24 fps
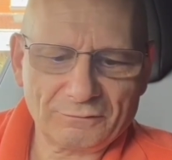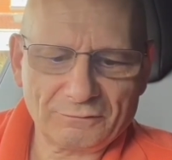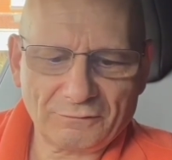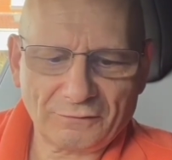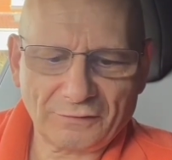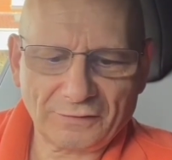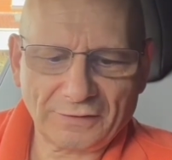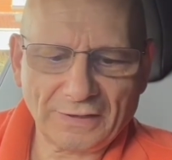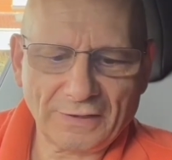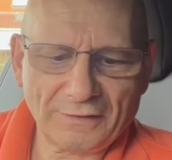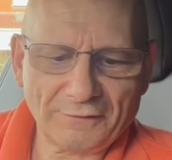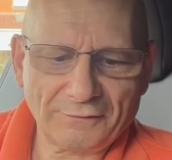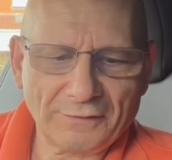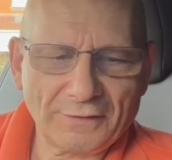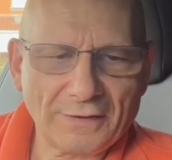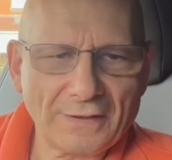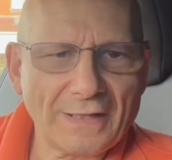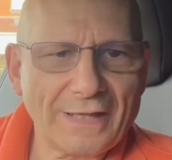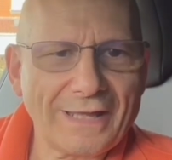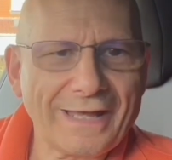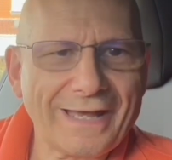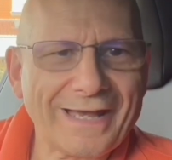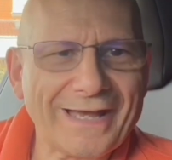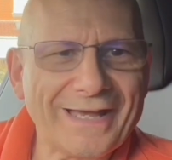stuff,
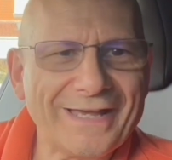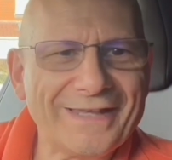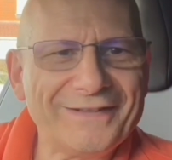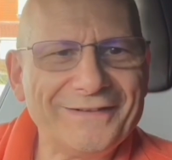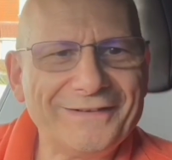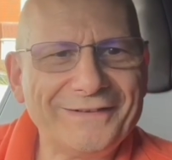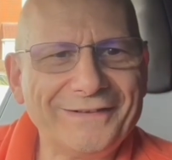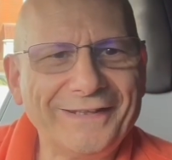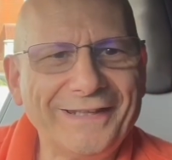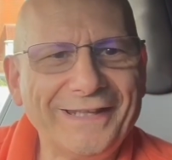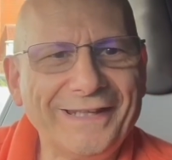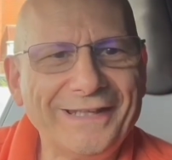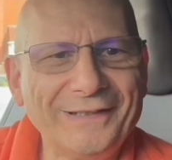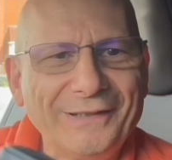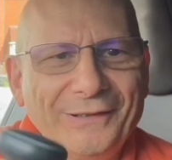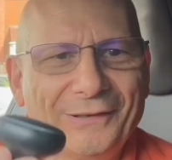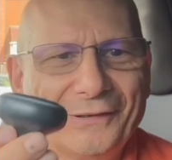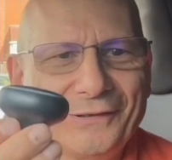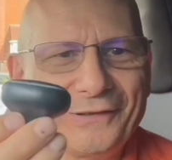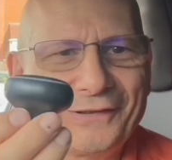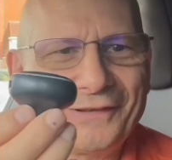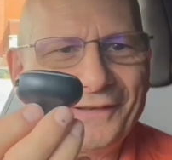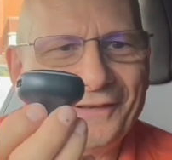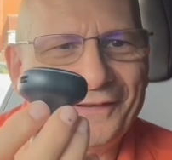and then
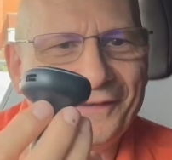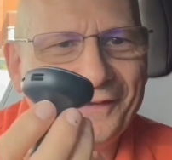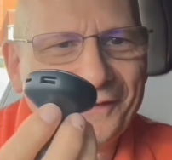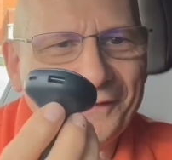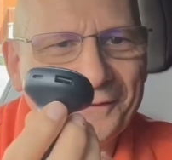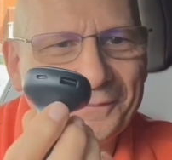look at this